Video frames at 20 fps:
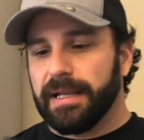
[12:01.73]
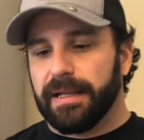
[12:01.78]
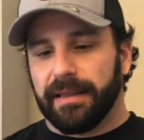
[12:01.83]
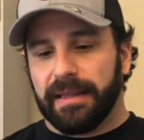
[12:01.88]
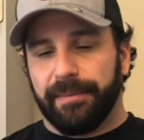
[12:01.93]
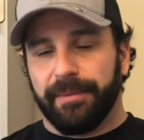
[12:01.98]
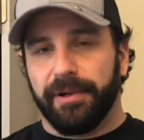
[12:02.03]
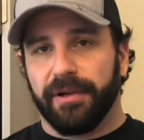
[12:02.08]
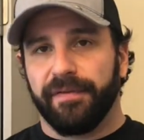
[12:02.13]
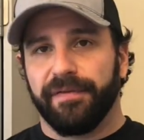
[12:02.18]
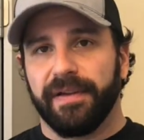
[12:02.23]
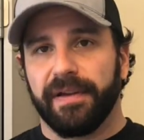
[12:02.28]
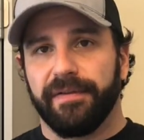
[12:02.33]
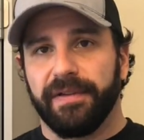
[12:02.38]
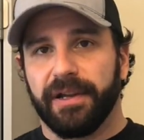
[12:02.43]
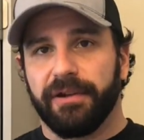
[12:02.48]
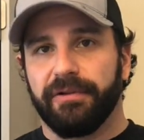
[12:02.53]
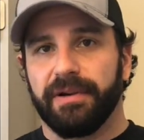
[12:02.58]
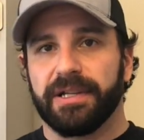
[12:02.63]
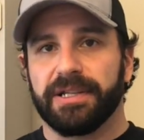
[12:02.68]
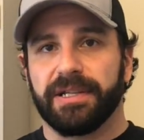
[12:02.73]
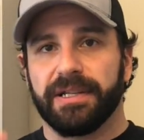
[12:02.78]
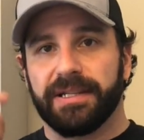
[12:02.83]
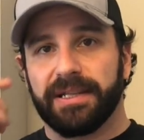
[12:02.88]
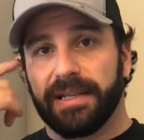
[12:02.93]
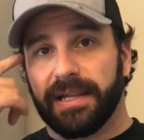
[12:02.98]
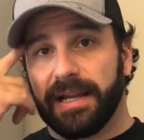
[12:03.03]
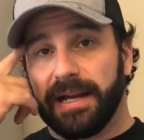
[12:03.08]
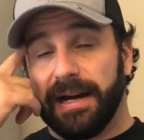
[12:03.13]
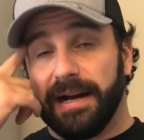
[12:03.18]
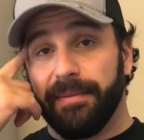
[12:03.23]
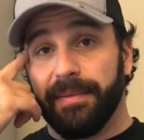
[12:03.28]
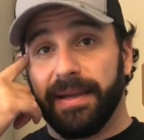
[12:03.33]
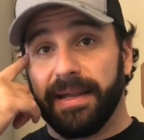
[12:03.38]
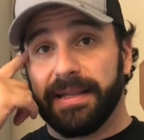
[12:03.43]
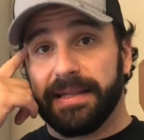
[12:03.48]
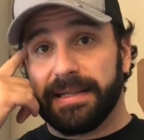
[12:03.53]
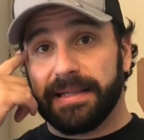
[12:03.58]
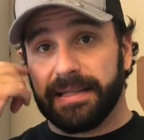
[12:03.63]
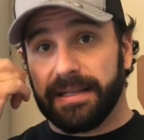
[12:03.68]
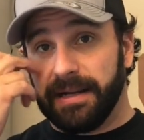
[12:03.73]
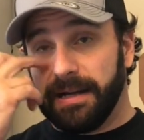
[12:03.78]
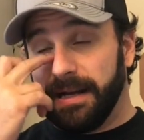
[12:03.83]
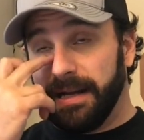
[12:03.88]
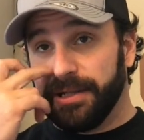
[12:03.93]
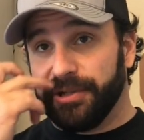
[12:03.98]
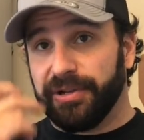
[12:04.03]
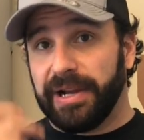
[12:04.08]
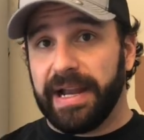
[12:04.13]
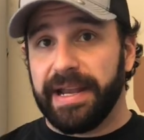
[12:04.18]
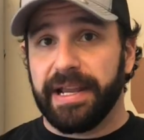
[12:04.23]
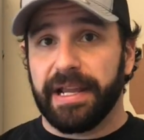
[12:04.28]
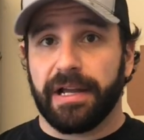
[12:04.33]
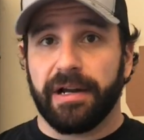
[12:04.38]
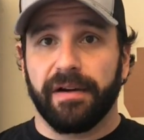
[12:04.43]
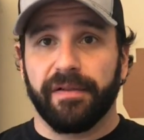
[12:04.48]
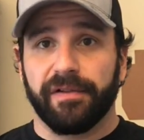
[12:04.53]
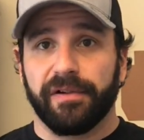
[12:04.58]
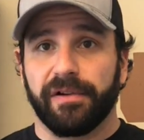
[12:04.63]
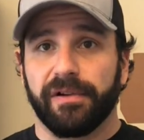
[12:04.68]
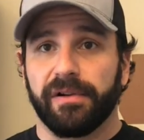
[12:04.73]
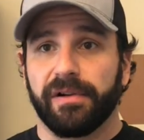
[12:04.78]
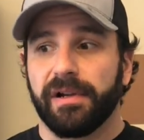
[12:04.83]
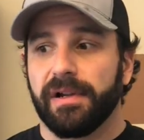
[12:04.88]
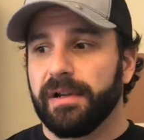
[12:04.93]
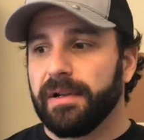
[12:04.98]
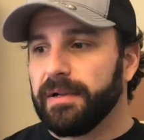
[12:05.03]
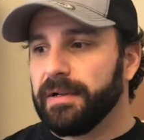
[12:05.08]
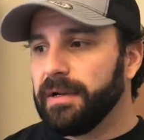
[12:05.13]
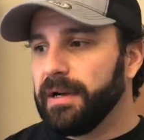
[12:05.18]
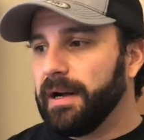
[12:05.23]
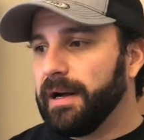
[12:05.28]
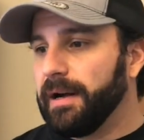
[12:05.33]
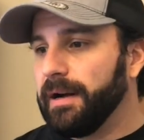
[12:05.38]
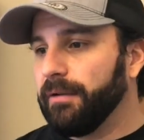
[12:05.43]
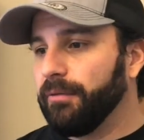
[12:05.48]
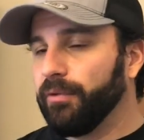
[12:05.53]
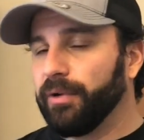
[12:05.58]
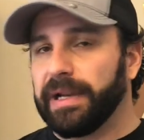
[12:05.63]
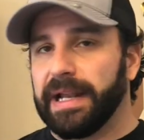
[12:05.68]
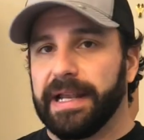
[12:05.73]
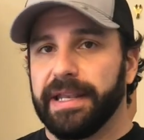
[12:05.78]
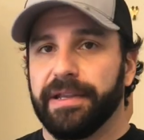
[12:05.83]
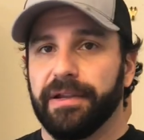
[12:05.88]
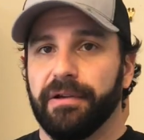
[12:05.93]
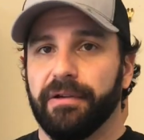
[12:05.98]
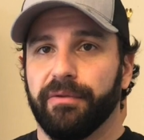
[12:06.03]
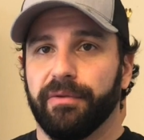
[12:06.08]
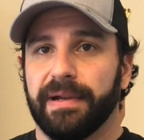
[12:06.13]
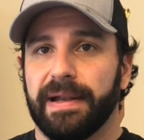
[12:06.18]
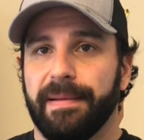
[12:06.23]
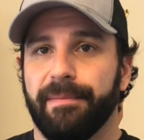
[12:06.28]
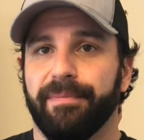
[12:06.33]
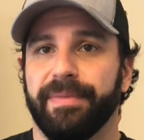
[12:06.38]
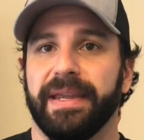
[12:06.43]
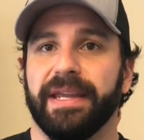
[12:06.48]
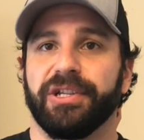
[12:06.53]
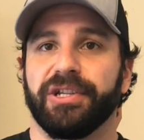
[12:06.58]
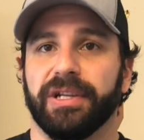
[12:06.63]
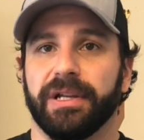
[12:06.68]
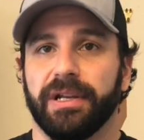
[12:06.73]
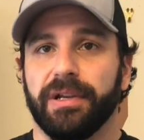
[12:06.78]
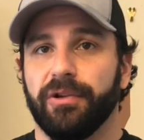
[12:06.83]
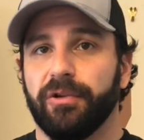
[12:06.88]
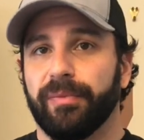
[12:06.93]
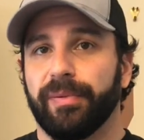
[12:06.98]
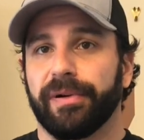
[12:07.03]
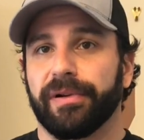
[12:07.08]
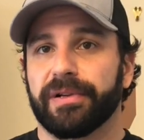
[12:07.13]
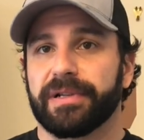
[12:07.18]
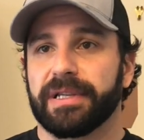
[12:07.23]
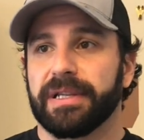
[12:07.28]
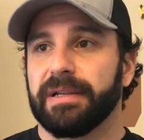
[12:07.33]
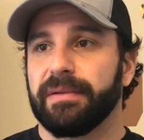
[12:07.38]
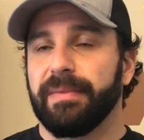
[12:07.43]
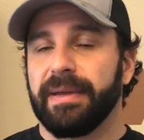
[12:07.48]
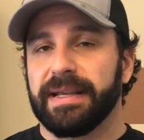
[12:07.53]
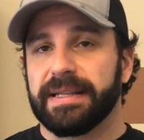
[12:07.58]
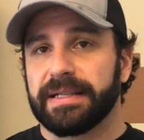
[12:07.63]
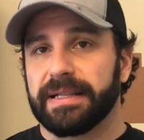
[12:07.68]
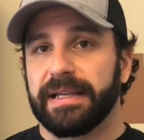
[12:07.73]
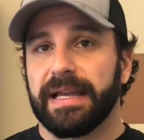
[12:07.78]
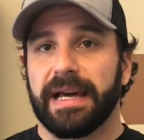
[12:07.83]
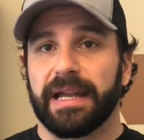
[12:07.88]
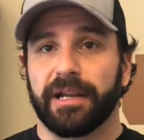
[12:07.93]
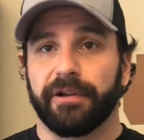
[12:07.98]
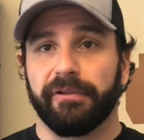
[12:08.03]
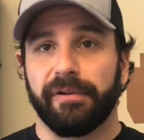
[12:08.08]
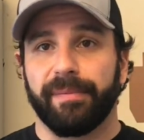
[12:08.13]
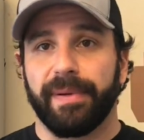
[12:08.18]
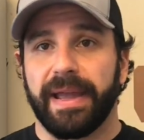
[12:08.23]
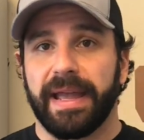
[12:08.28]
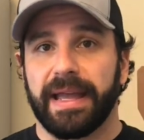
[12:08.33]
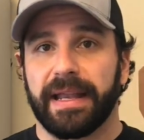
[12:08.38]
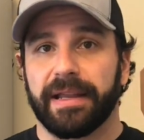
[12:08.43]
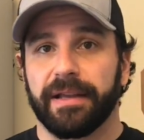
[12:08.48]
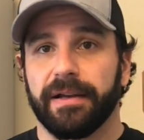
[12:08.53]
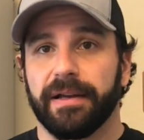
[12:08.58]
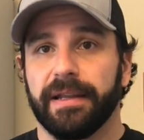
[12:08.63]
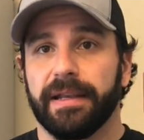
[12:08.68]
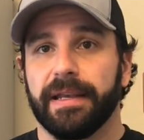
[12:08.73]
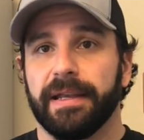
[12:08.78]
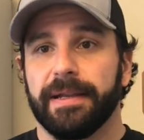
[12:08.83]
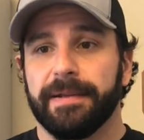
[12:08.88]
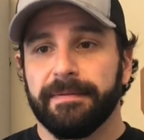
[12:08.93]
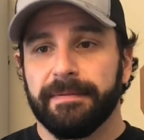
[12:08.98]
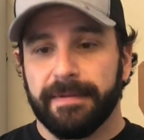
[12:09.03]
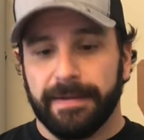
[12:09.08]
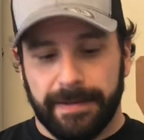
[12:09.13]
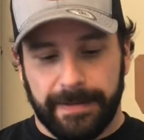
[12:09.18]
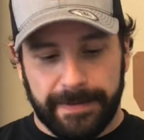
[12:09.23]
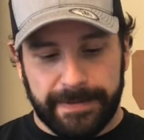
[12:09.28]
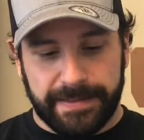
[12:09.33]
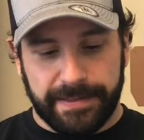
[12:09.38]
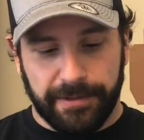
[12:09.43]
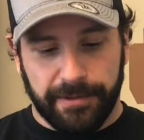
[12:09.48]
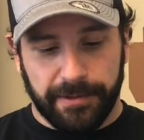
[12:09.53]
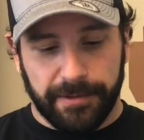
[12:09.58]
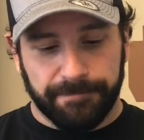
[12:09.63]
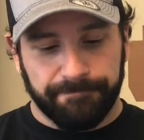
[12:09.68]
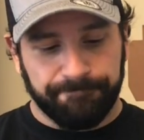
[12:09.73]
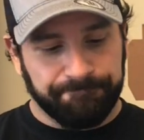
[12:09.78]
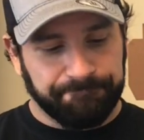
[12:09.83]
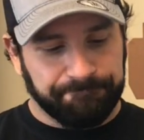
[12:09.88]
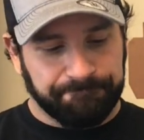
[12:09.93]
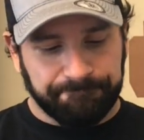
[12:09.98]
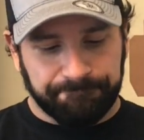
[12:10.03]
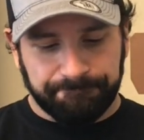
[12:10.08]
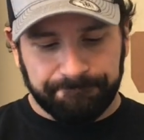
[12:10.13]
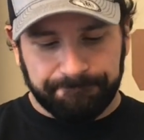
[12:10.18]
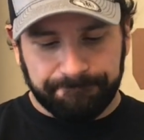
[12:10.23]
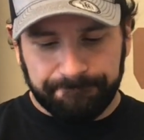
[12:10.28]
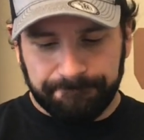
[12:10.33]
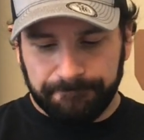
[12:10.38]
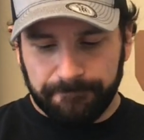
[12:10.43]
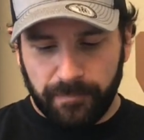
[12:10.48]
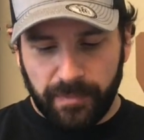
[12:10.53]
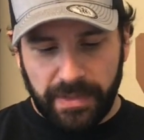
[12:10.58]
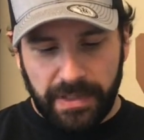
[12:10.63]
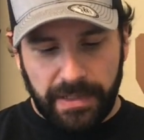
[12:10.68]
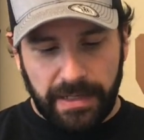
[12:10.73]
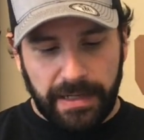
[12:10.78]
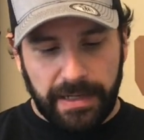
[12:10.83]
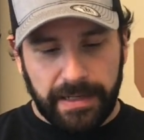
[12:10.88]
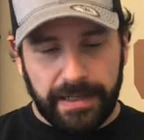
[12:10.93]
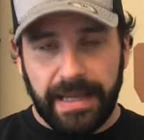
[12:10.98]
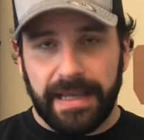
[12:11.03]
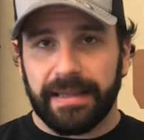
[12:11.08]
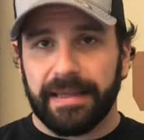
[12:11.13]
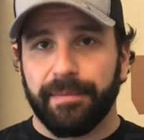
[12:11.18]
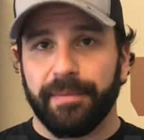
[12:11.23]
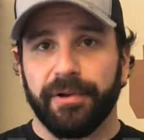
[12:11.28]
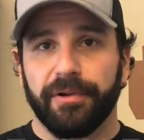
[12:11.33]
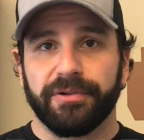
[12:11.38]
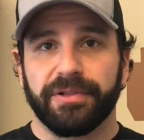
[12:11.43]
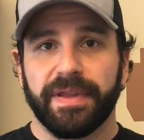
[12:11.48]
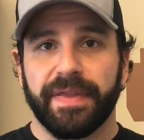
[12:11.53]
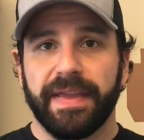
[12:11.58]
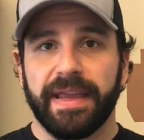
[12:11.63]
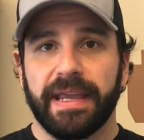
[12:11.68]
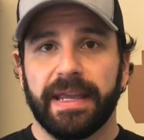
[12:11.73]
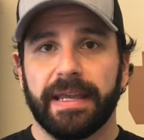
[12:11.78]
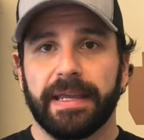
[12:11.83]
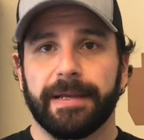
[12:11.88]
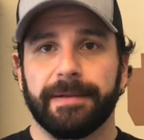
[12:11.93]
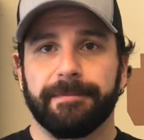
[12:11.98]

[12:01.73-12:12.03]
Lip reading: Let me know if you have any questions in the comments. I tried to cover what I do when I'm teaching a new person, basically how to grip a handgun. So yeah, let me know what you think.